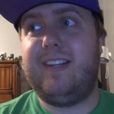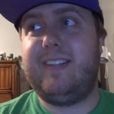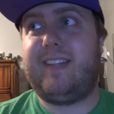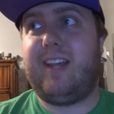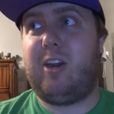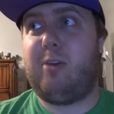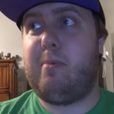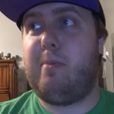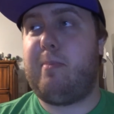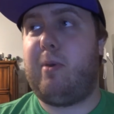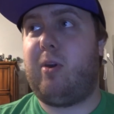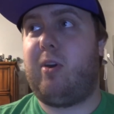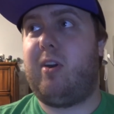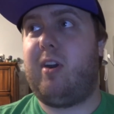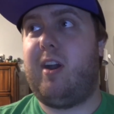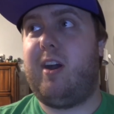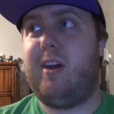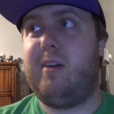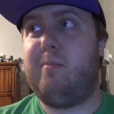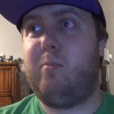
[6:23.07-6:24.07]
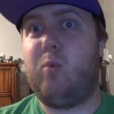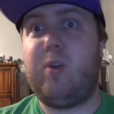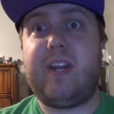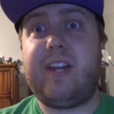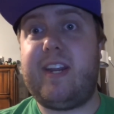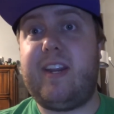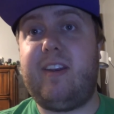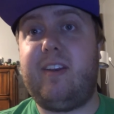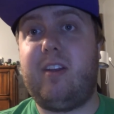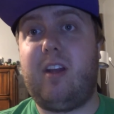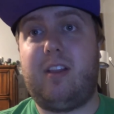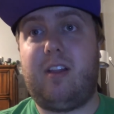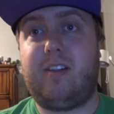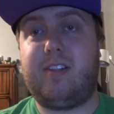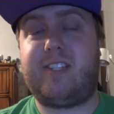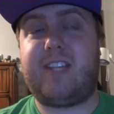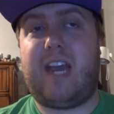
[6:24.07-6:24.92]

that I remember um, reading a long